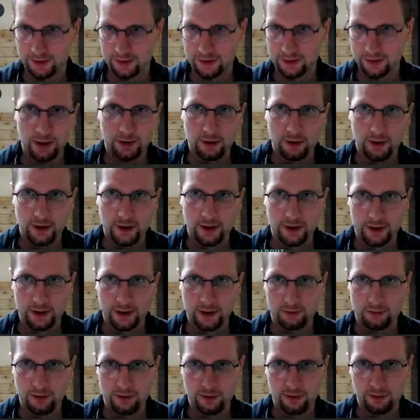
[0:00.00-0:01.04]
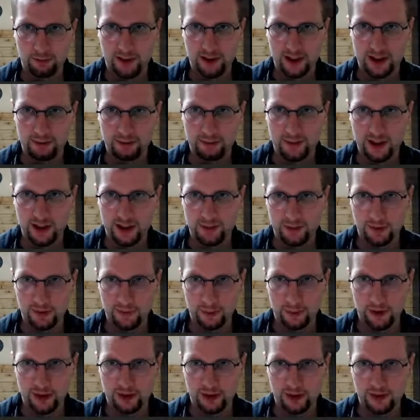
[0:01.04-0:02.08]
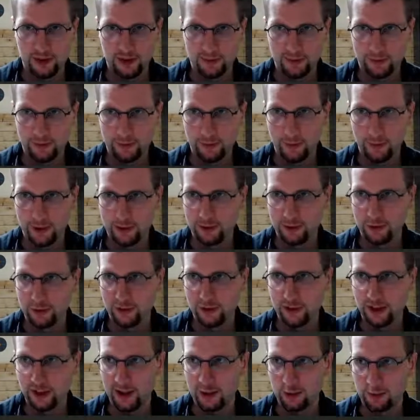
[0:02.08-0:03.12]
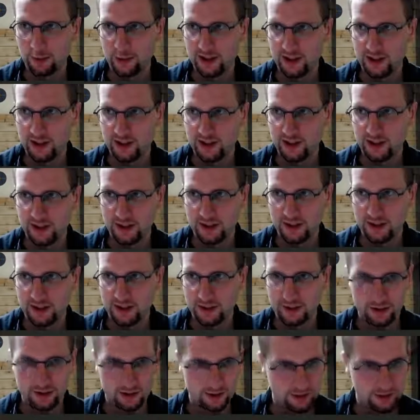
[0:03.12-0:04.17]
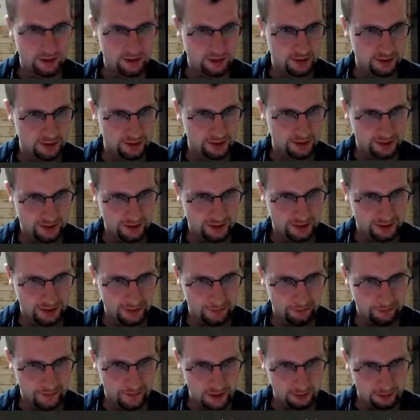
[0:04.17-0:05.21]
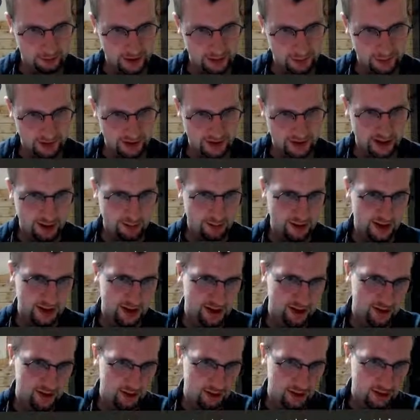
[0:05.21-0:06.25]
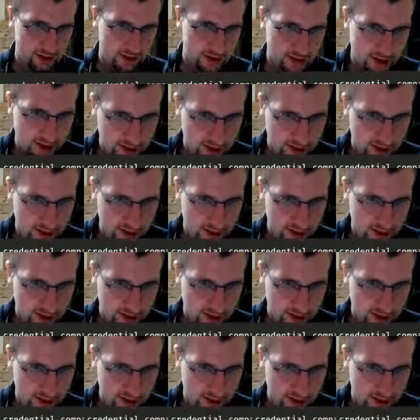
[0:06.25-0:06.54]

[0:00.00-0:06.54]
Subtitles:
Okay, we have the place management widgets, and what we want to do now with this is... I played with Elm again earlier and